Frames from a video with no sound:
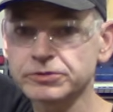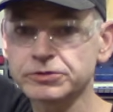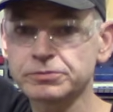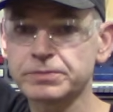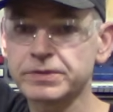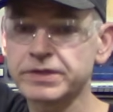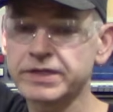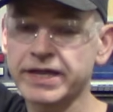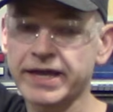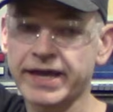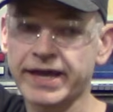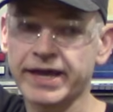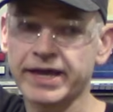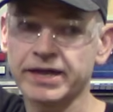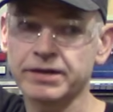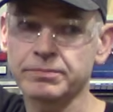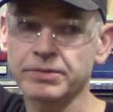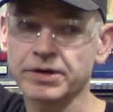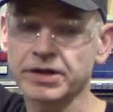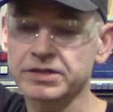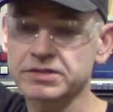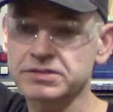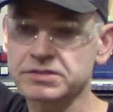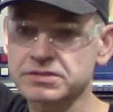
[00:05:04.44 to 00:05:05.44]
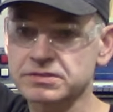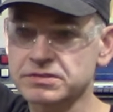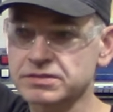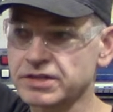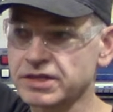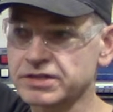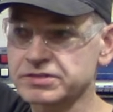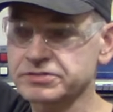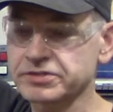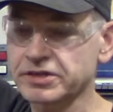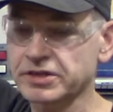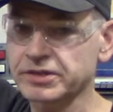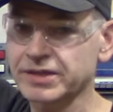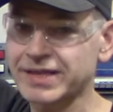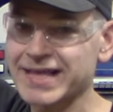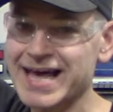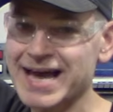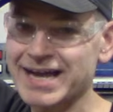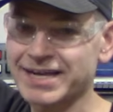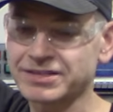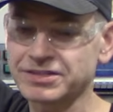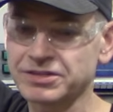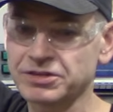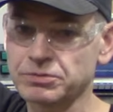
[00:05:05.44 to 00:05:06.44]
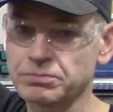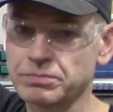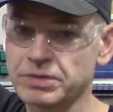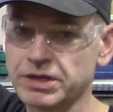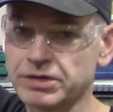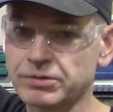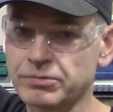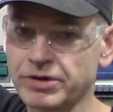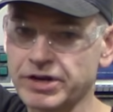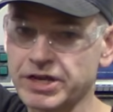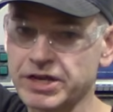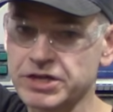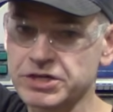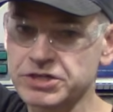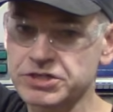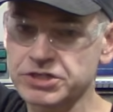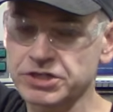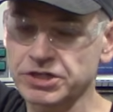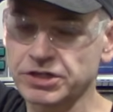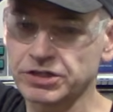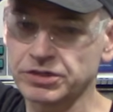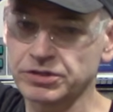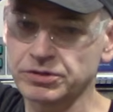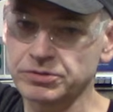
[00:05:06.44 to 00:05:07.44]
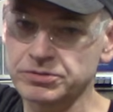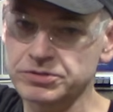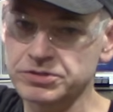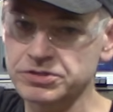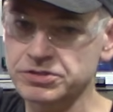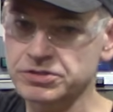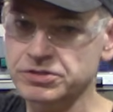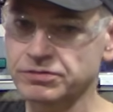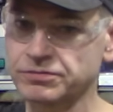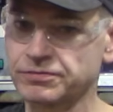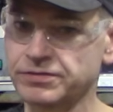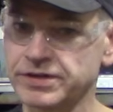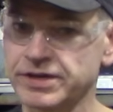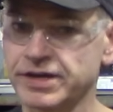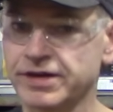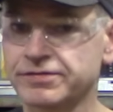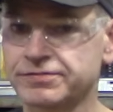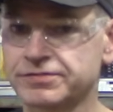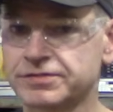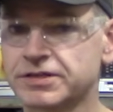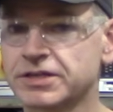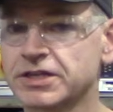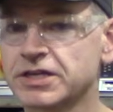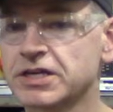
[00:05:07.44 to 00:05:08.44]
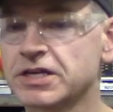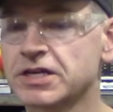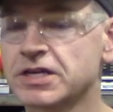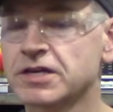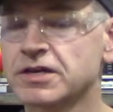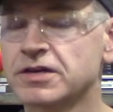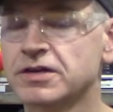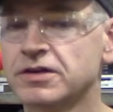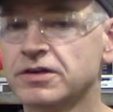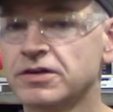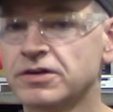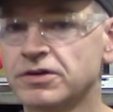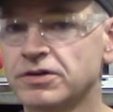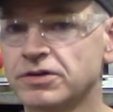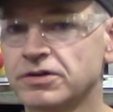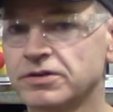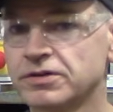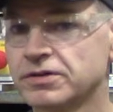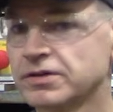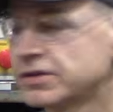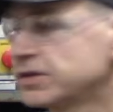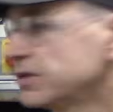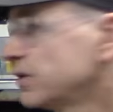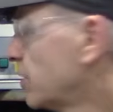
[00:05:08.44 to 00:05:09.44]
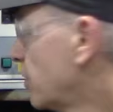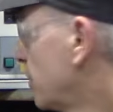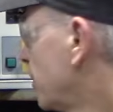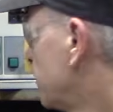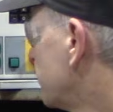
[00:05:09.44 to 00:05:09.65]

speed head, but it's like locked in mid-range, and it uses the VFD, you know,